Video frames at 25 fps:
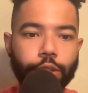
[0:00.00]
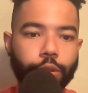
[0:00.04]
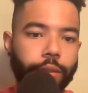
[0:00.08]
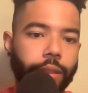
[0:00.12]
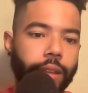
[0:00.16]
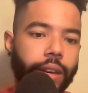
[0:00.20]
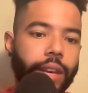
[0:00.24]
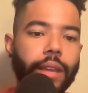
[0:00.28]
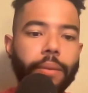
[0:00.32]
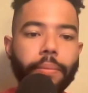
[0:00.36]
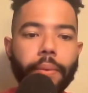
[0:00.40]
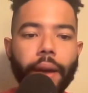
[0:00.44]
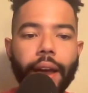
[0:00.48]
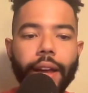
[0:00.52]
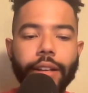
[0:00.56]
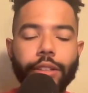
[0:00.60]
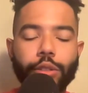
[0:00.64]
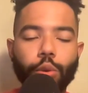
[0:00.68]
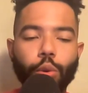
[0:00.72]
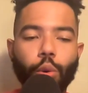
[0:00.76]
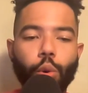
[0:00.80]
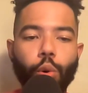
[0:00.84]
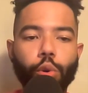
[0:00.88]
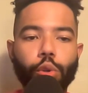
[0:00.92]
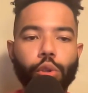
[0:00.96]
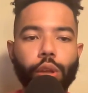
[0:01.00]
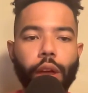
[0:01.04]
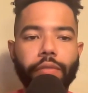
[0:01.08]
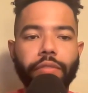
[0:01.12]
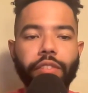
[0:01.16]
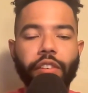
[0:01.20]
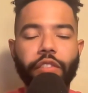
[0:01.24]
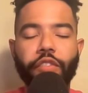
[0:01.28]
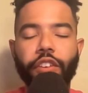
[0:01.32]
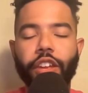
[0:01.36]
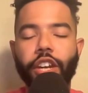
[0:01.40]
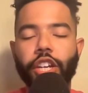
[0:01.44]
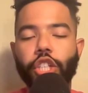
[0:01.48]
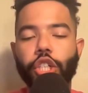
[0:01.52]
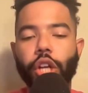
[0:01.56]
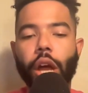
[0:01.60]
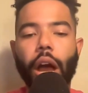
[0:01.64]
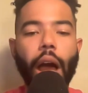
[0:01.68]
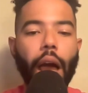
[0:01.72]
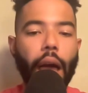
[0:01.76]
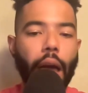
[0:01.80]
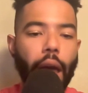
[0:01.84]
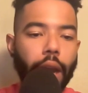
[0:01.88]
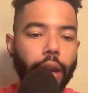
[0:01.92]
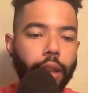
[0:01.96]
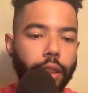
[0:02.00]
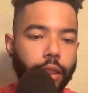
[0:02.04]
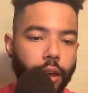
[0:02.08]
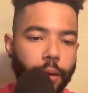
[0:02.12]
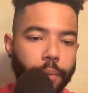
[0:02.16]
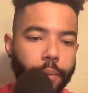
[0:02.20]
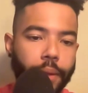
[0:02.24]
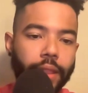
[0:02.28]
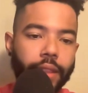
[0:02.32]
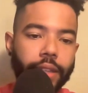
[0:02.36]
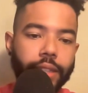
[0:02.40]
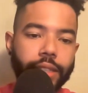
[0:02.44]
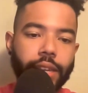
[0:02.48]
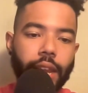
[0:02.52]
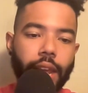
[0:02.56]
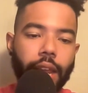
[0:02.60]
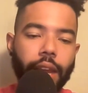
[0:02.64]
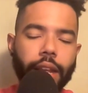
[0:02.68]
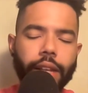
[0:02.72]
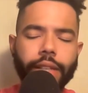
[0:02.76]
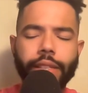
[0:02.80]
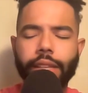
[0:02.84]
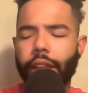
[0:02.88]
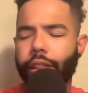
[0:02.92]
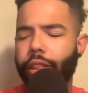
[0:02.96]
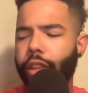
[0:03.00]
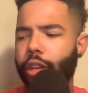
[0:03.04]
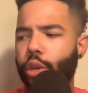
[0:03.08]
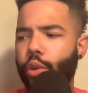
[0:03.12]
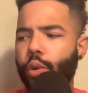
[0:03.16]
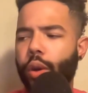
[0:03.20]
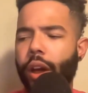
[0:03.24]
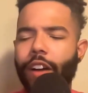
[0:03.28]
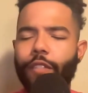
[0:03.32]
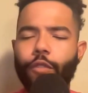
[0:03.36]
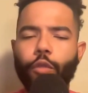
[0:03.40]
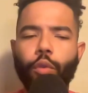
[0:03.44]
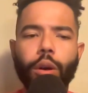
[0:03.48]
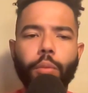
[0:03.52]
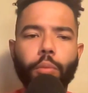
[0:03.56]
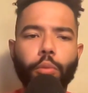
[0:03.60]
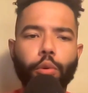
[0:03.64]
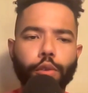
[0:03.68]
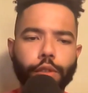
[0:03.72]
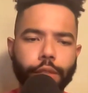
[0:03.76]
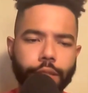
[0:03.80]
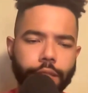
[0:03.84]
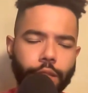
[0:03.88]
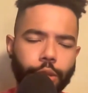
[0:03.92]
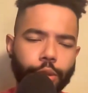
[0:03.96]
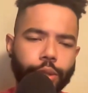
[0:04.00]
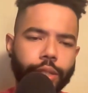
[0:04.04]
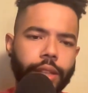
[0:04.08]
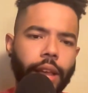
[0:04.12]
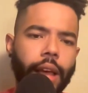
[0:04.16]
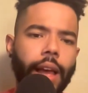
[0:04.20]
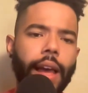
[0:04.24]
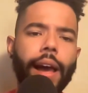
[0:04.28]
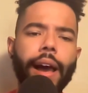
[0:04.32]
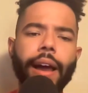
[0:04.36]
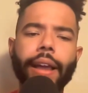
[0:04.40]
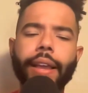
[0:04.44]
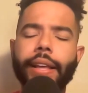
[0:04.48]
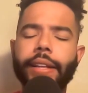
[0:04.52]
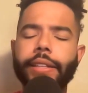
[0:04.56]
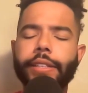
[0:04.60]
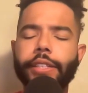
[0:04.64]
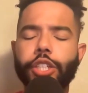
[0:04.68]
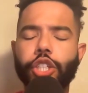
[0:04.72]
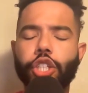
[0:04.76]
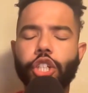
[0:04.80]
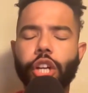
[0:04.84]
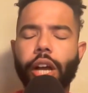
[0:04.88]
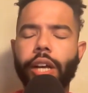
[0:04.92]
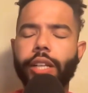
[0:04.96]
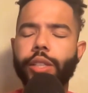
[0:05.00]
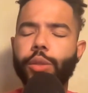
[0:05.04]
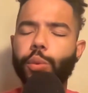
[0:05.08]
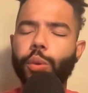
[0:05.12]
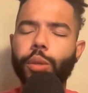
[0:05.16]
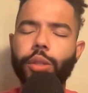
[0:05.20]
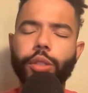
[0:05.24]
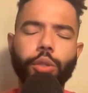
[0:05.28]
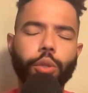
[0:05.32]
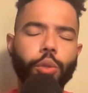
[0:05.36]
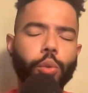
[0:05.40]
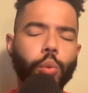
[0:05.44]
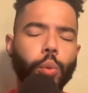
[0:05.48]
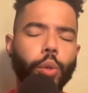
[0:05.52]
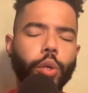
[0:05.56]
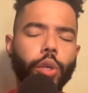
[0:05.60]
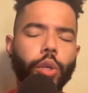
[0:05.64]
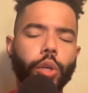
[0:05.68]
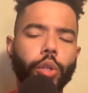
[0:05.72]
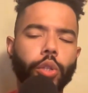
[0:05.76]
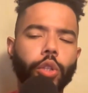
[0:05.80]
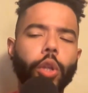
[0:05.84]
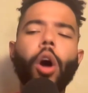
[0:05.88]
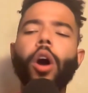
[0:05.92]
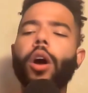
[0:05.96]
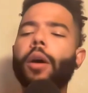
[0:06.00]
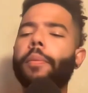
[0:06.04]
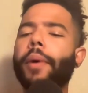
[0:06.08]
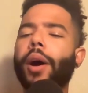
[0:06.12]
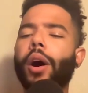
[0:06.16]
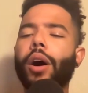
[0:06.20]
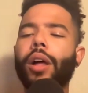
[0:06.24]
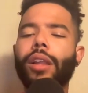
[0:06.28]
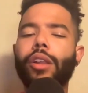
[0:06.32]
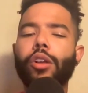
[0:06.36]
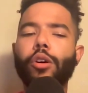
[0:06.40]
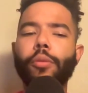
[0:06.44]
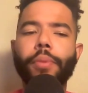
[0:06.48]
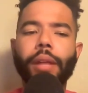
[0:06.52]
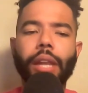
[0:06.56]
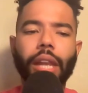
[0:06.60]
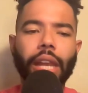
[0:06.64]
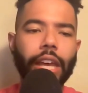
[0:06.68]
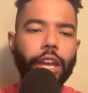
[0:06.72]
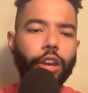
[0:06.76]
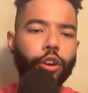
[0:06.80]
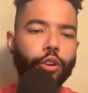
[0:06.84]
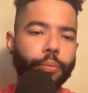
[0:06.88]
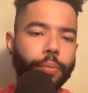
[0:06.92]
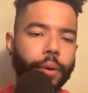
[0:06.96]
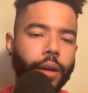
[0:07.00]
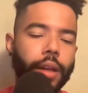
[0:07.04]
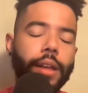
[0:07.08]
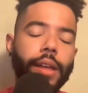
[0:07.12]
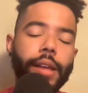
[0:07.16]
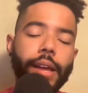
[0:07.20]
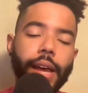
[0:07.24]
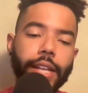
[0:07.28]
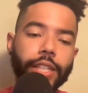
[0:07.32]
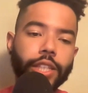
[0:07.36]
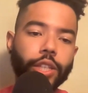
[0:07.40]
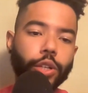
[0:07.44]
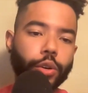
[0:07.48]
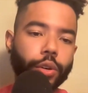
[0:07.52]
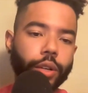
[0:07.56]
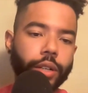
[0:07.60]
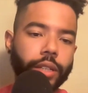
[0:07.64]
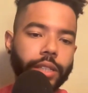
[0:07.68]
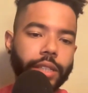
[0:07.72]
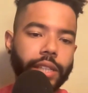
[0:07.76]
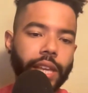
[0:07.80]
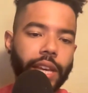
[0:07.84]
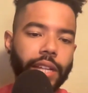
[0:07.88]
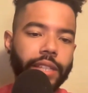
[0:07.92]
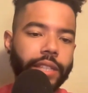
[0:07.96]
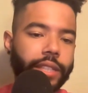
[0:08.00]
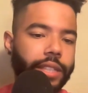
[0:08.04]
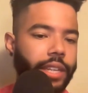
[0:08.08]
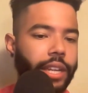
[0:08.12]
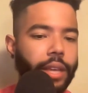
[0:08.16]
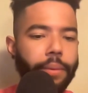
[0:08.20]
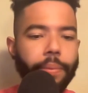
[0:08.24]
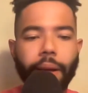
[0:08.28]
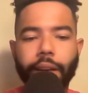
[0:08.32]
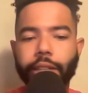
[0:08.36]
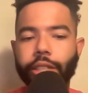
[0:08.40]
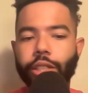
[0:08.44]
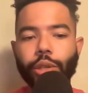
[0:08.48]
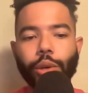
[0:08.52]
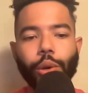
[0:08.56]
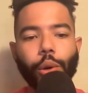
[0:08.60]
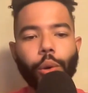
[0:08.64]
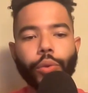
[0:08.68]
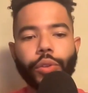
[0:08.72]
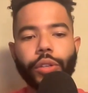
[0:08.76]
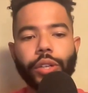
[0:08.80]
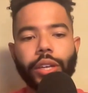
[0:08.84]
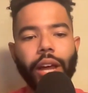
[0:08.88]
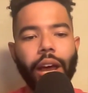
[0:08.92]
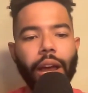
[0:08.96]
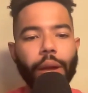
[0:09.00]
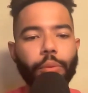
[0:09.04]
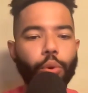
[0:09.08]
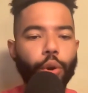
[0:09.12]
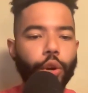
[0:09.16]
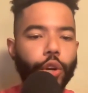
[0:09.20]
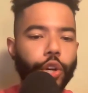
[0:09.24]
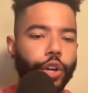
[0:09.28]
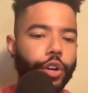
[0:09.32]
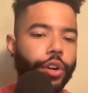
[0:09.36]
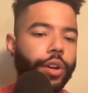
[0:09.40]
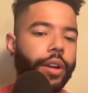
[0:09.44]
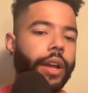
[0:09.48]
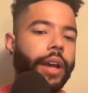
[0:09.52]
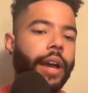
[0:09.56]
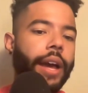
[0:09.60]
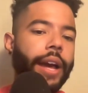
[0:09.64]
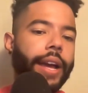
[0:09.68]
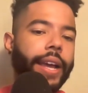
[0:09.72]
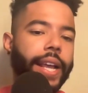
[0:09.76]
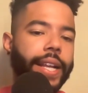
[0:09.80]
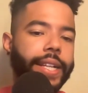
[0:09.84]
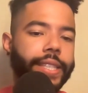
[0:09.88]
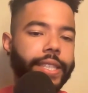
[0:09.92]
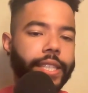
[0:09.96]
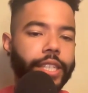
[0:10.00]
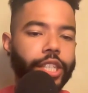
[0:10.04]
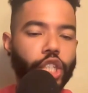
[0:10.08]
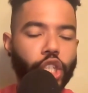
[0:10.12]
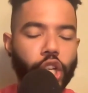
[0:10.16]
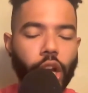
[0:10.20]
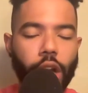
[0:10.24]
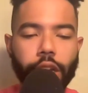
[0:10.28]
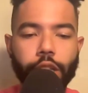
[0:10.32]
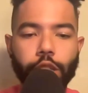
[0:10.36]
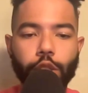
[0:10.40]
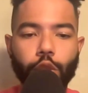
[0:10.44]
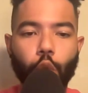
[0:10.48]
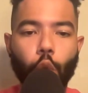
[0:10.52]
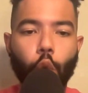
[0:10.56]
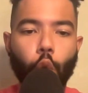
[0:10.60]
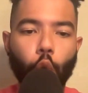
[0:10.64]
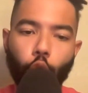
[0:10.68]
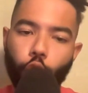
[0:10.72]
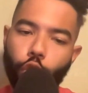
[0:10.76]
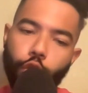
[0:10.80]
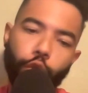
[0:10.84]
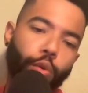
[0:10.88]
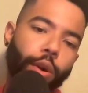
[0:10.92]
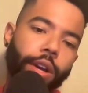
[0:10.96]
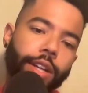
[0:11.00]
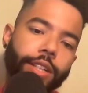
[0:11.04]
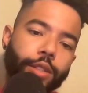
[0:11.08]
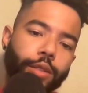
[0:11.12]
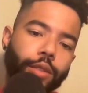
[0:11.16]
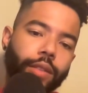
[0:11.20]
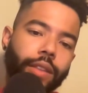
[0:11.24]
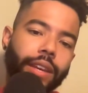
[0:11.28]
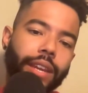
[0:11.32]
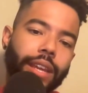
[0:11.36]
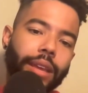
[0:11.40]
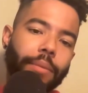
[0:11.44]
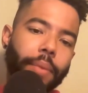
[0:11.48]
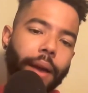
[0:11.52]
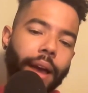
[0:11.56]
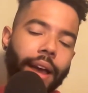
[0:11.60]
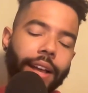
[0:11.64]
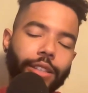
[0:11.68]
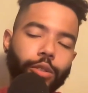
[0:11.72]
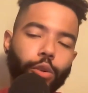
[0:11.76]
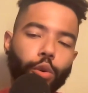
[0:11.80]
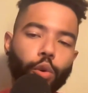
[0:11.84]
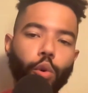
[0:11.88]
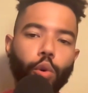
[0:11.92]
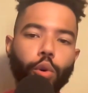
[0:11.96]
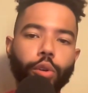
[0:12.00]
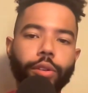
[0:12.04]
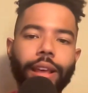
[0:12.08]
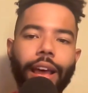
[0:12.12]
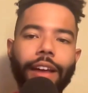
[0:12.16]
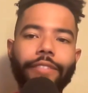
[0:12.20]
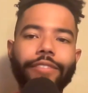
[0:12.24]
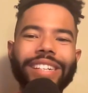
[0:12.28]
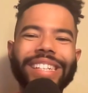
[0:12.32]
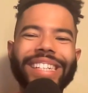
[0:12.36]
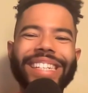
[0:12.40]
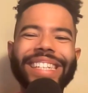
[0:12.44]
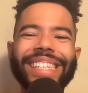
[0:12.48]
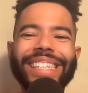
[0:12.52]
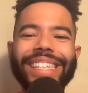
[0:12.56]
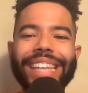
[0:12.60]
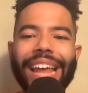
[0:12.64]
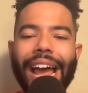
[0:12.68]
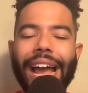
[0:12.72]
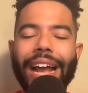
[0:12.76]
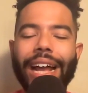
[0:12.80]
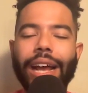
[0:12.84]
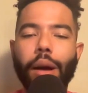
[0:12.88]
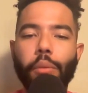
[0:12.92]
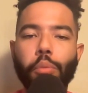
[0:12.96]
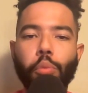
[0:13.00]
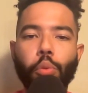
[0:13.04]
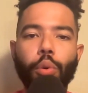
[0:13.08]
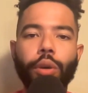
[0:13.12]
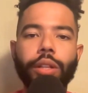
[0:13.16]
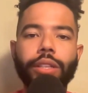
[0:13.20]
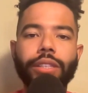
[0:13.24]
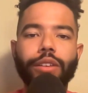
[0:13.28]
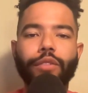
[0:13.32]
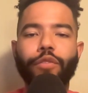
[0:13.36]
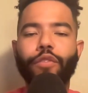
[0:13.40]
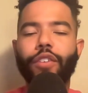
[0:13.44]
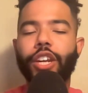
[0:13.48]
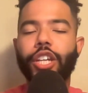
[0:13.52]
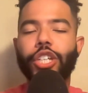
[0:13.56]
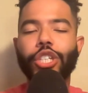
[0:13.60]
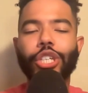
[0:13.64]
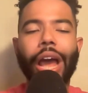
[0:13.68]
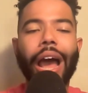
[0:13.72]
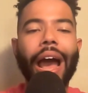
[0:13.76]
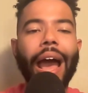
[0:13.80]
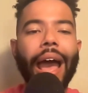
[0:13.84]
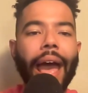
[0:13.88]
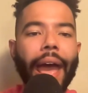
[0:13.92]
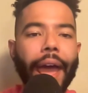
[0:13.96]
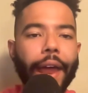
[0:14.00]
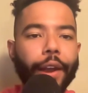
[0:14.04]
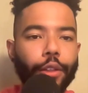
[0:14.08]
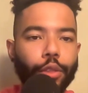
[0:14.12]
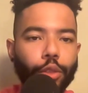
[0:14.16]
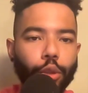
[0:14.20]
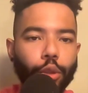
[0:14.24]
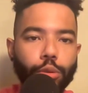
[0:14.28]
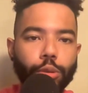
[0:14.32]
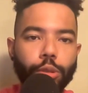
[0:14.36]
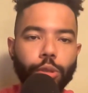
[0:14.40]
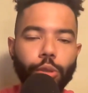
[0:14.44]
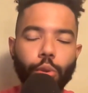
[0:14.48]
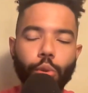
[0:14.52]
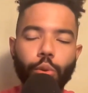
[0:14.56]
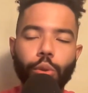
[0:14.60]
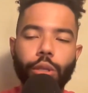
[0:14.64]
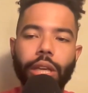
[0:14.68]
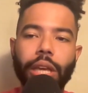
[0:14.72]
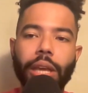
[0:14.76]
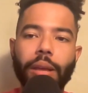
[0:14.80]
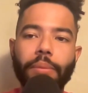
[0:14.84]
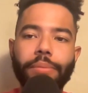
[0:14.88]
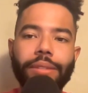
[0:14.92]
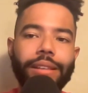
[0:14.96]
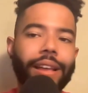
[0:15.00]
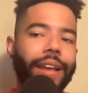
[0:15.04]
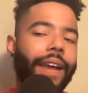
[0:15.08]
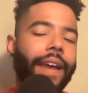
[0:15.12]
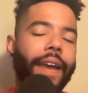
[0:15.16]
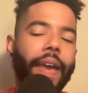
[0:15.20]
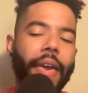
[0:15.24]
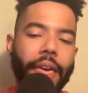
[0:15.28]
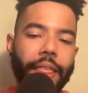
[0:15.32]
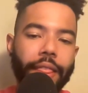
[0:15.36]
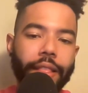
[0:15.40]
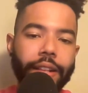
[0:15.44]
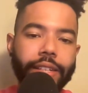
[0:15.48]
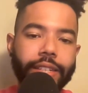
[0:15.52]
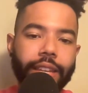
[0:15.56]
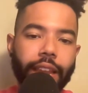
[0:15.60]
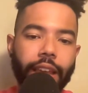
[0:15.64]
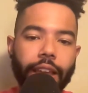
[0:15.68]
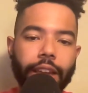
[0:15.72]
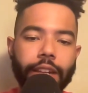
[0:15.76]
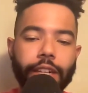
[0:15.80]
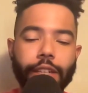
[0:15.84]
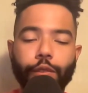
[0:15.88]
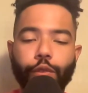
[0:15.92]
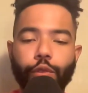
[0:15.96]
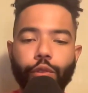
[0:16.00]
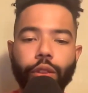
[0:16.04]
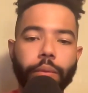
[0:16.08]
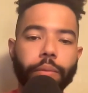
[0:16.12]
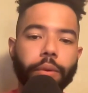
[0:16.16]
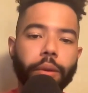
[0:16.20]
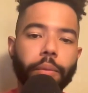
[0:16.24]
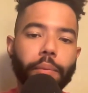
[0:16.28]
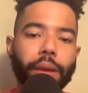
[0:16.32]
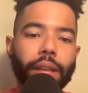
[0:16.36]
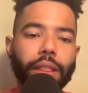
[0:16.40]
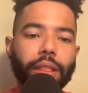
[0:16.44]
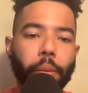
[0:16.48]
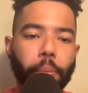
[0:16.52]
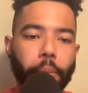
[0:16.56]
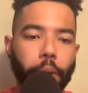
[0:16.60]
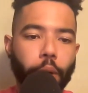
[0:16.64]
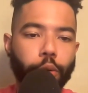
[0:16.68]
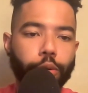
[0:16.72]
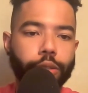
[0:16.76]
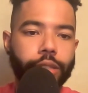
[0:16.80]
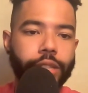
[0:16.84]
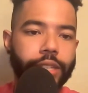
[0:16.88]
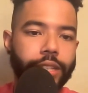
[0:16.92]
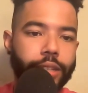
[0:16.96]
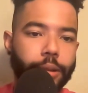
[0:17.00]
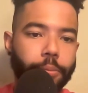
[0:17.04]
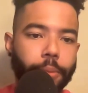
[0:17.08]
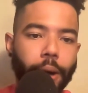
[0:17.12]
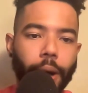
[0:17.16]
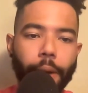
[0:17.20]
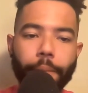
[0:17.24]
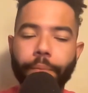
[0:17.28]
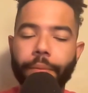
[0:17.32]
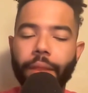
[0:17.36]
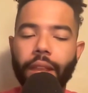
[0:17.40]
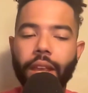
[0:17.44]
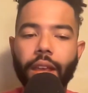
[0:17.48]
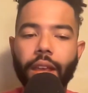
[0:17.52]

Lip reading: So the D-backs are going to have to finish ahead of them in the standings. Now, they do have 1 more series against the Giants, which we'll talk about a little bit later. But as it currently stands, the D-backs don't own the tiebreaker against the Giants or the Reds. So the D-backs are going to have to stack up wins and finish ahead of those 2 teams in the standings for them to make the postseason. But